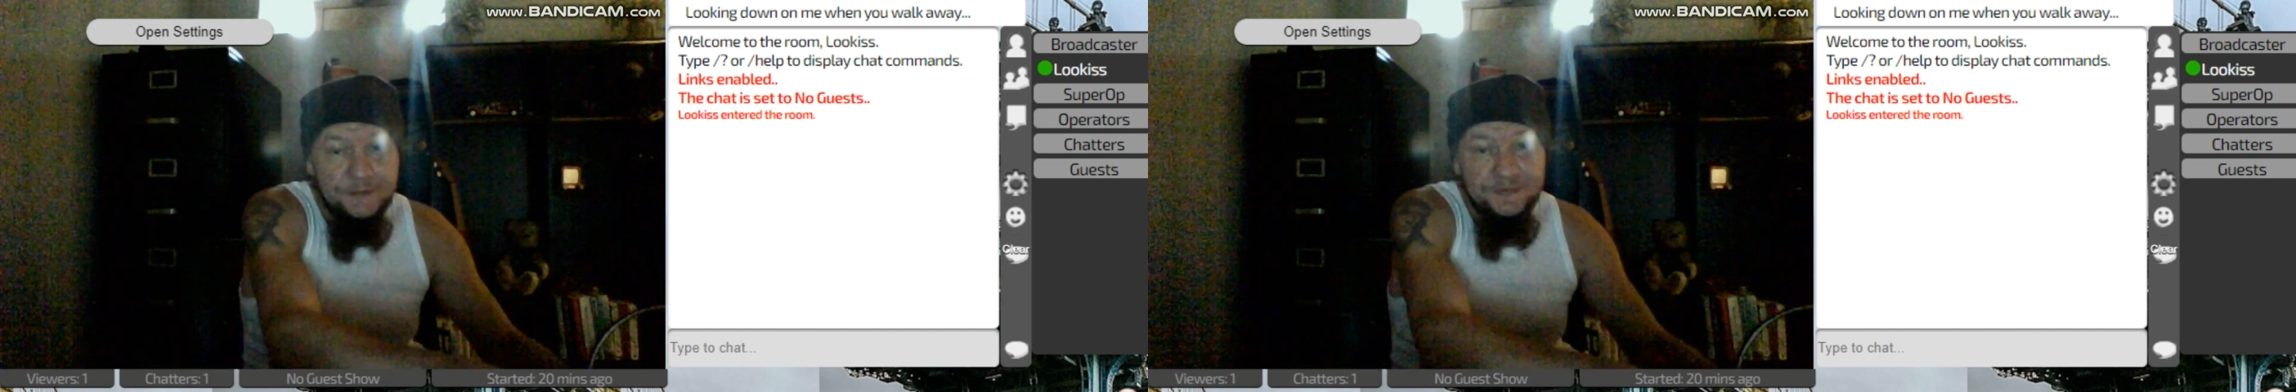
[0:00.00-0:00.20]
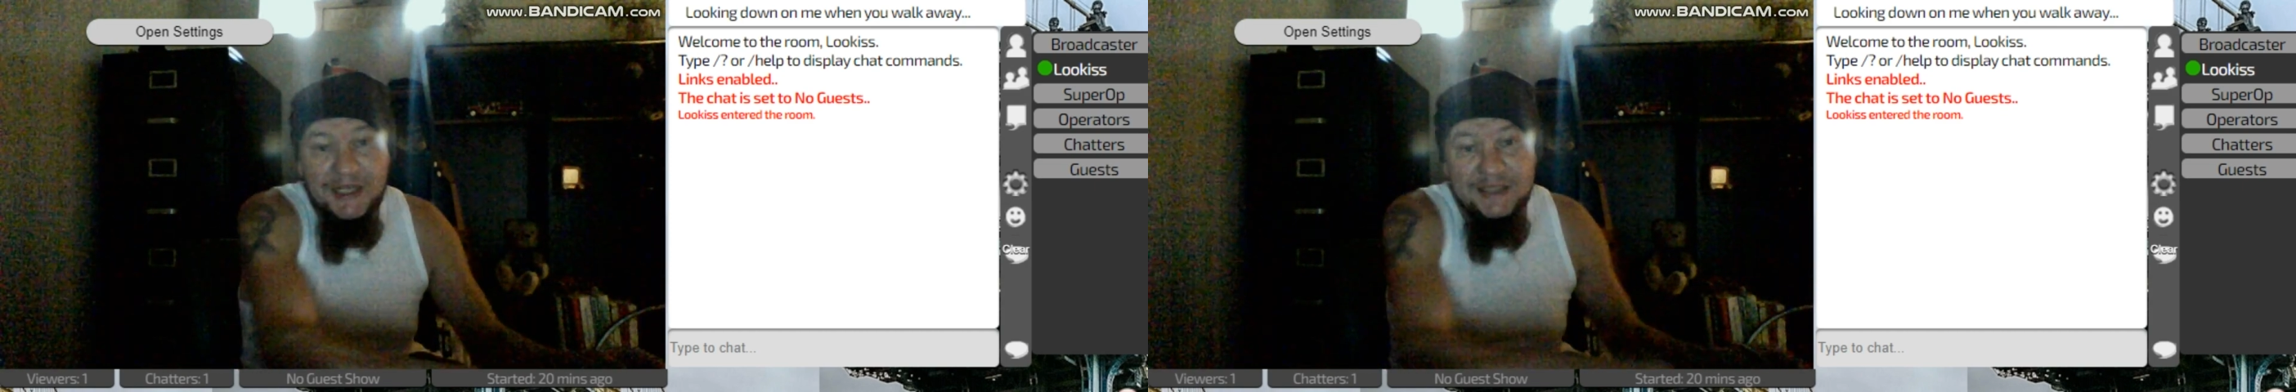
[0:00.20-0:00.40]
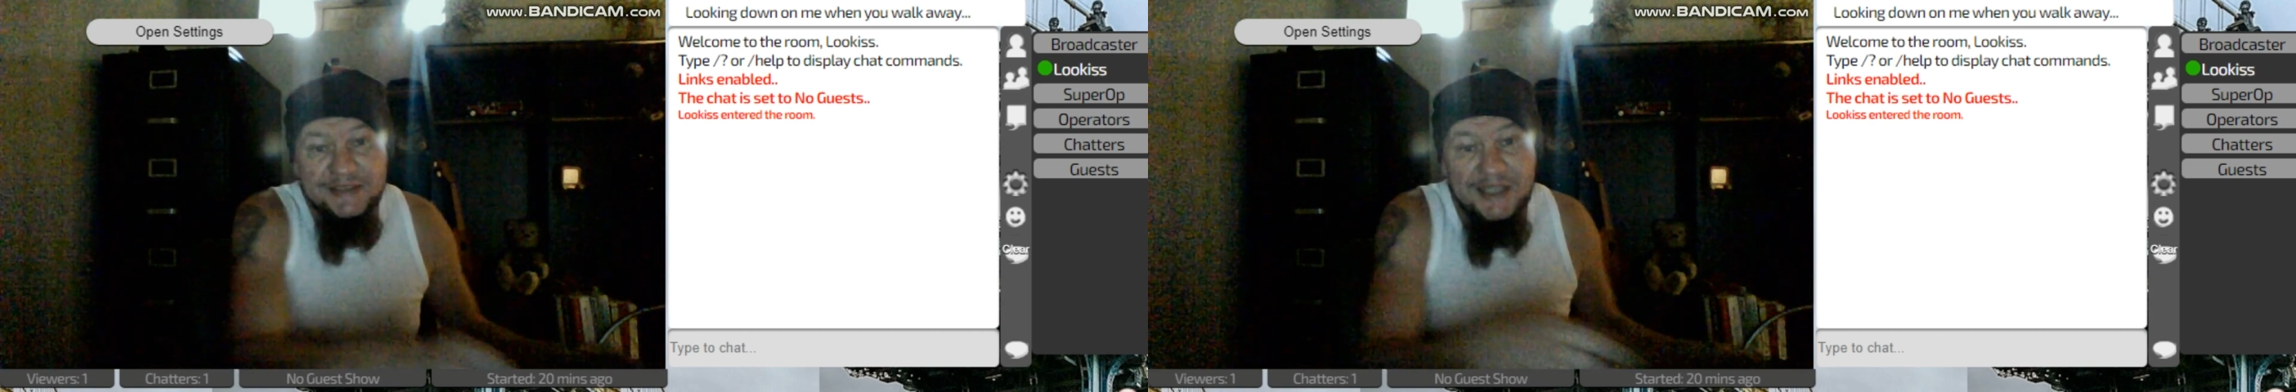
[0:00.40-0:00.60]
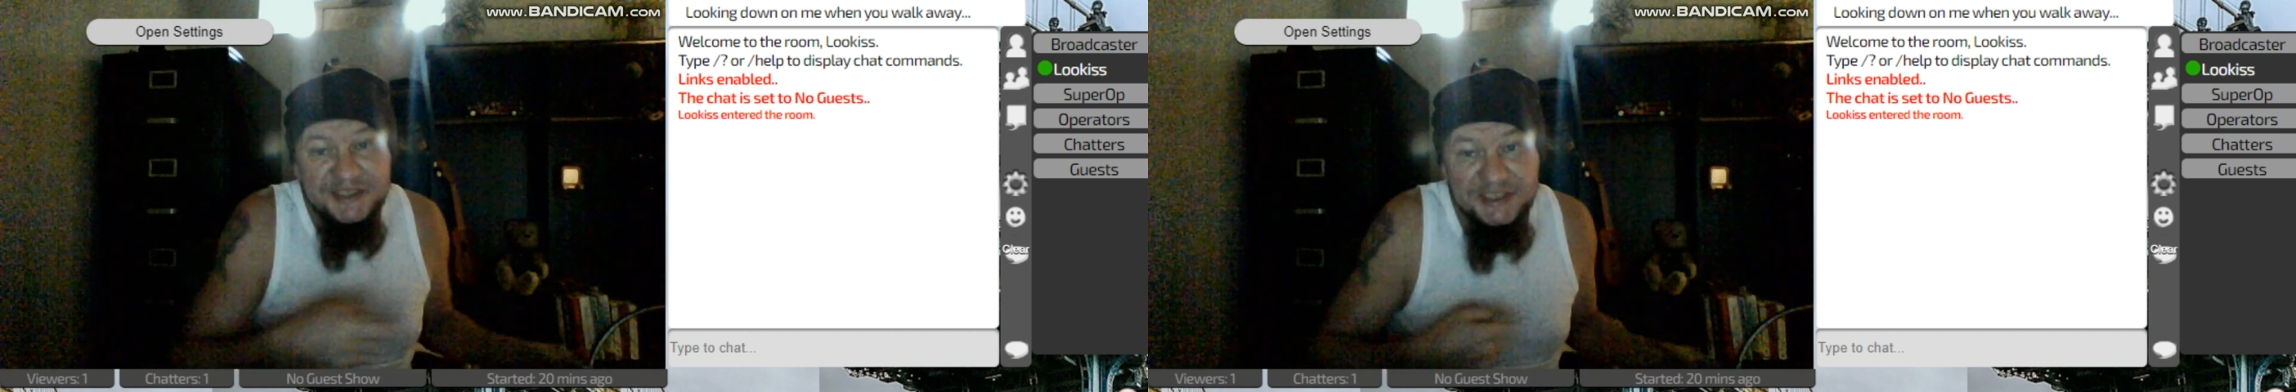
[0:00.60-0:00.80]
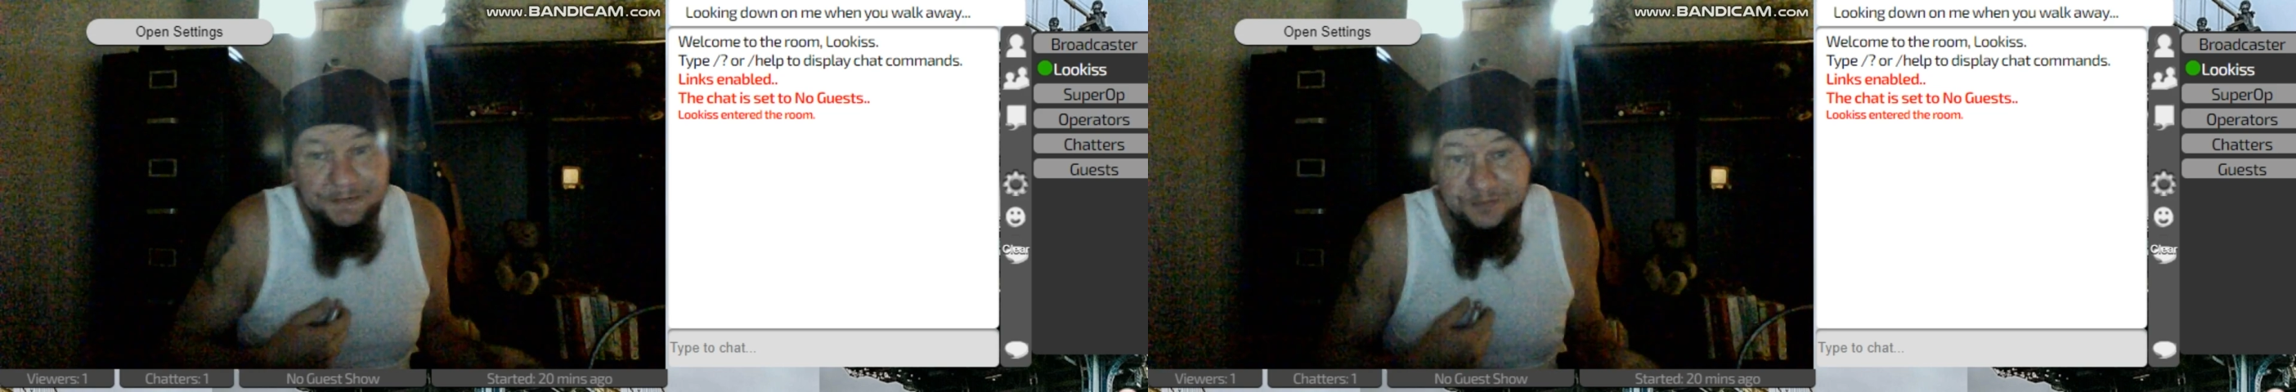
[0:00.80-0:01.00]

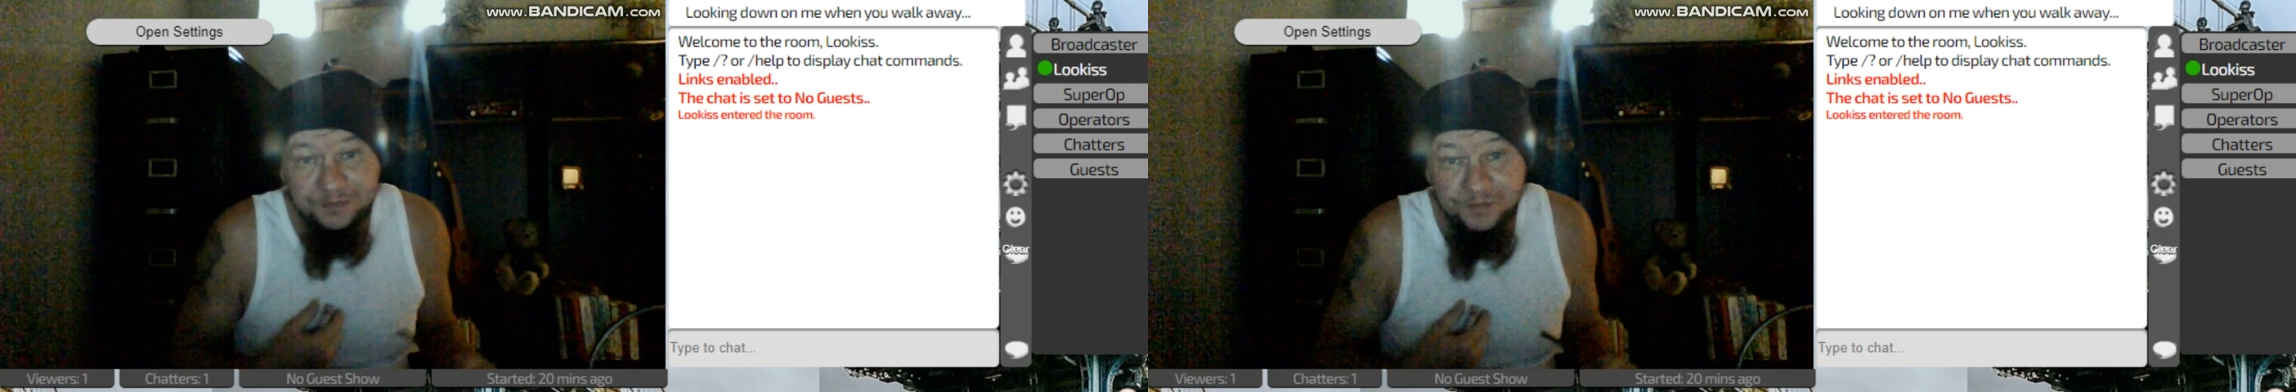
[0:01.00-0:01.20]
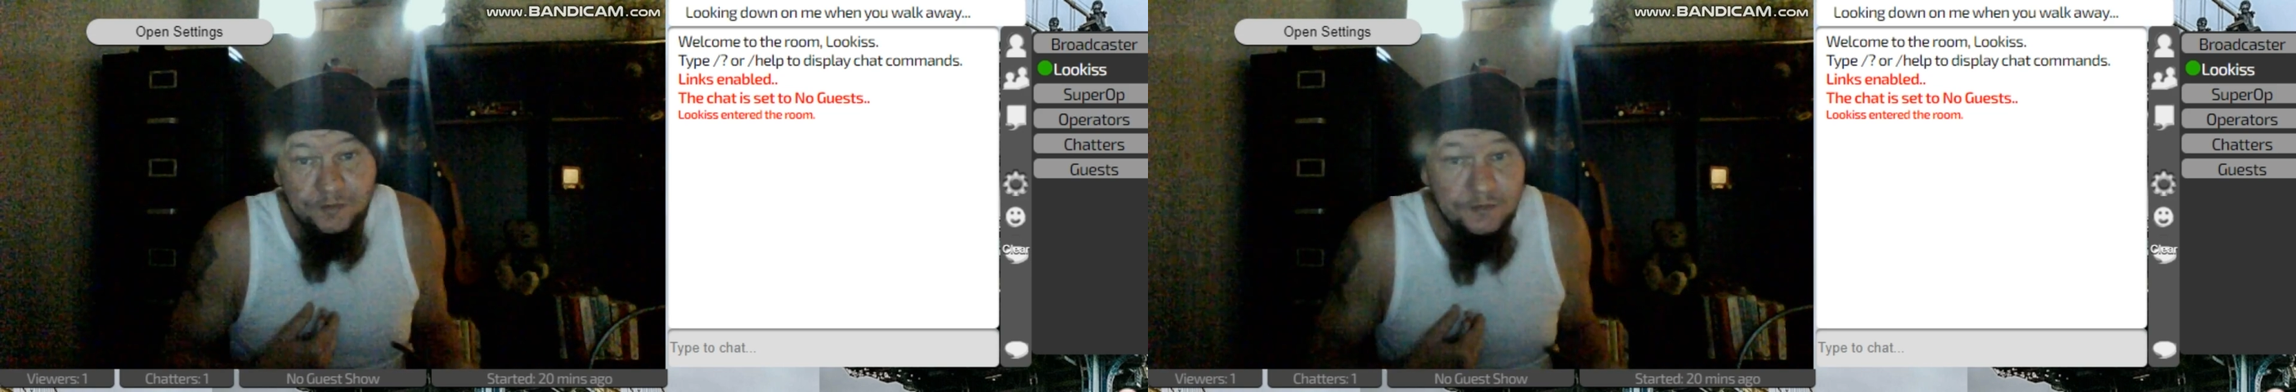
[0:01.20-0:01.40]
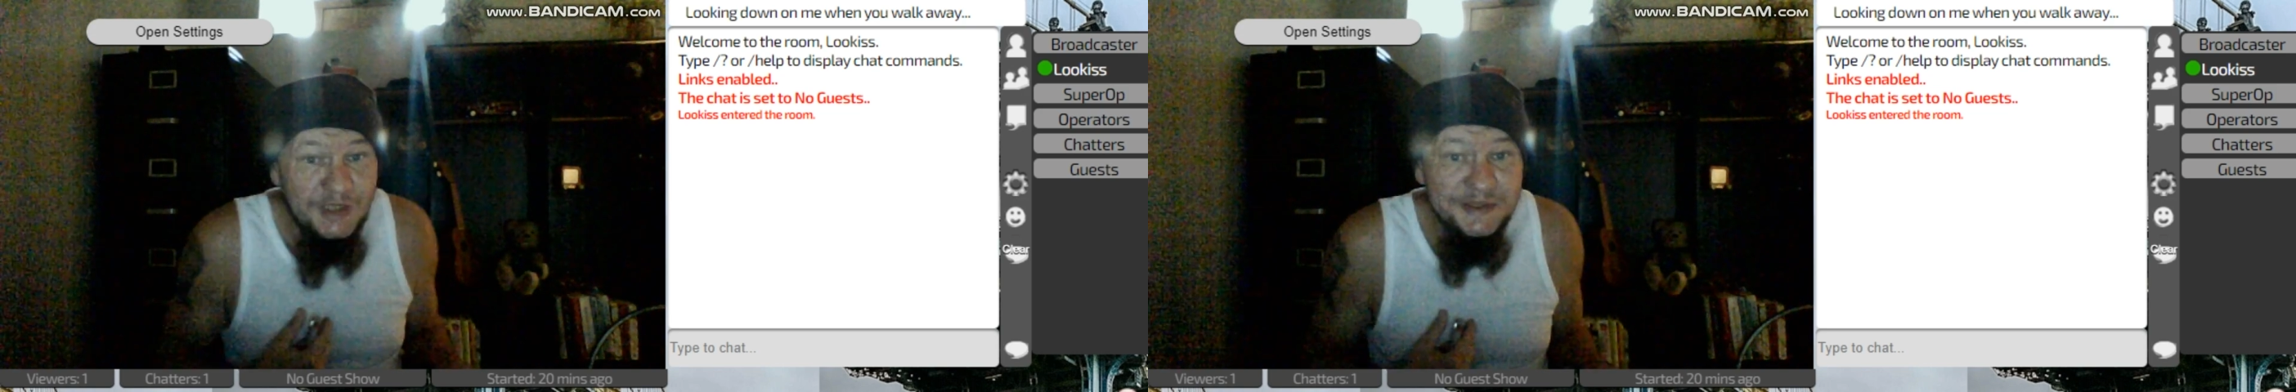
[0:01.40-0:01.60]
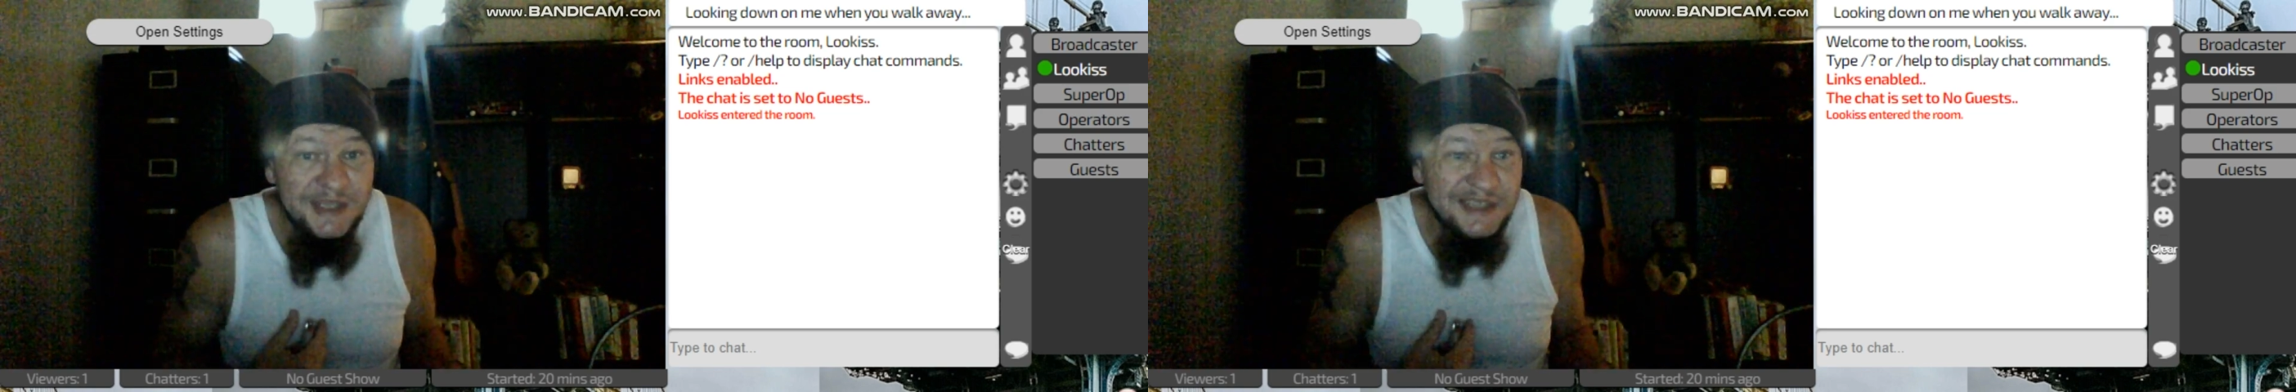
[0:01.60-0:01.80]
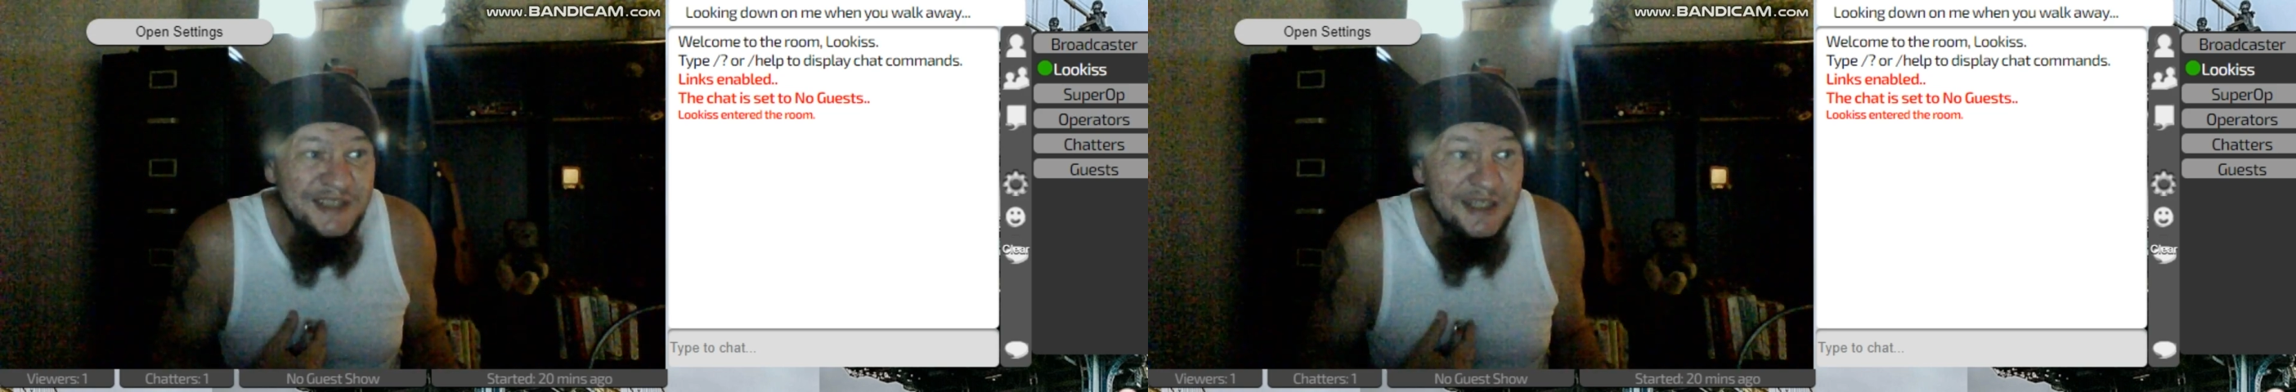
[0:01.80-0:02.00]

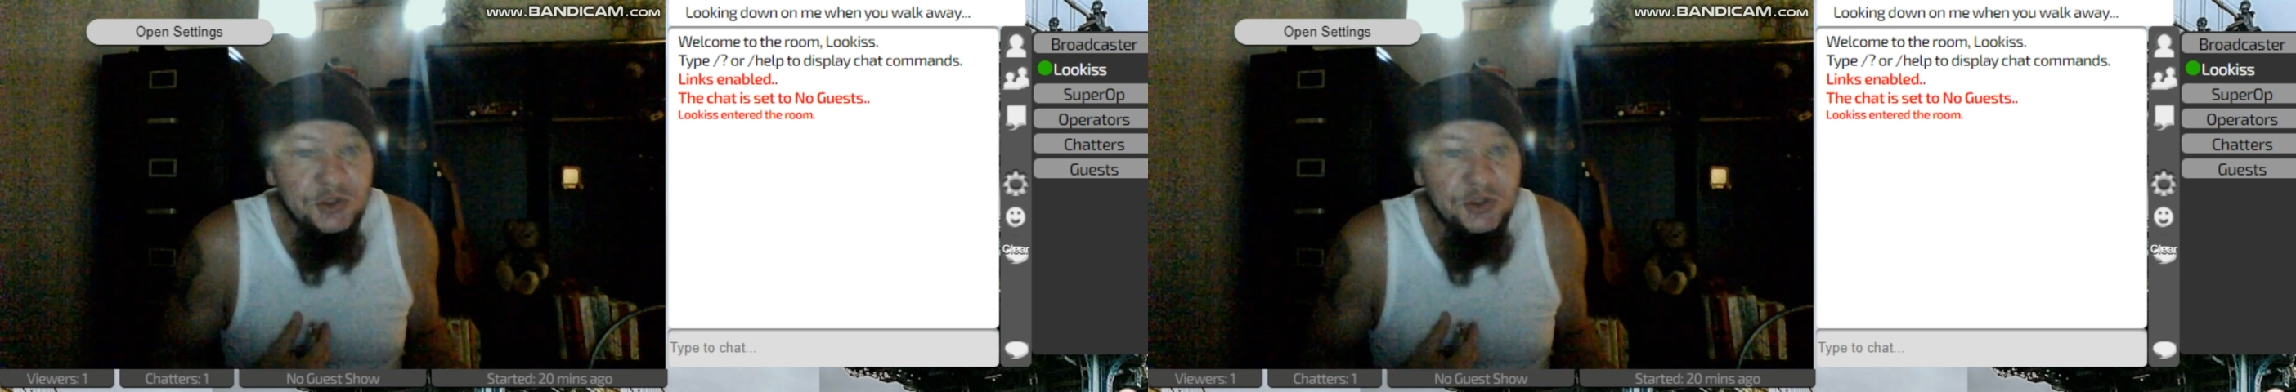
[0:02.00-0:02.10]
That's not